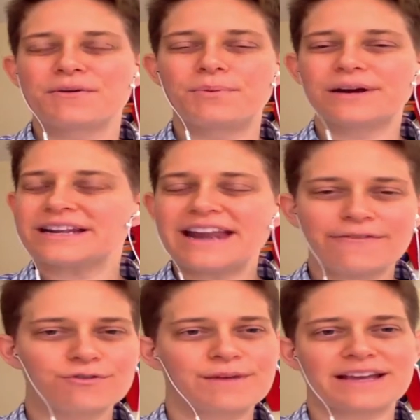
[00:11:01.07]
but
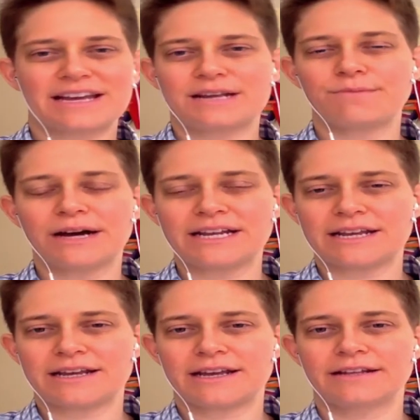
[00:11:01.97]
never make any
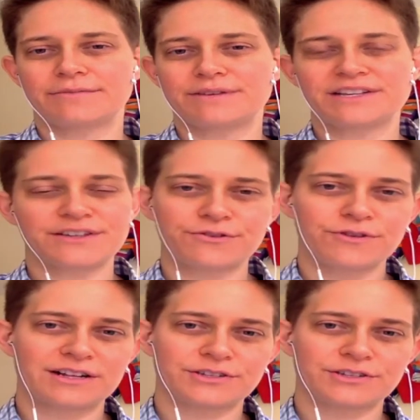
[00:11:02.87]
money. Because if you're not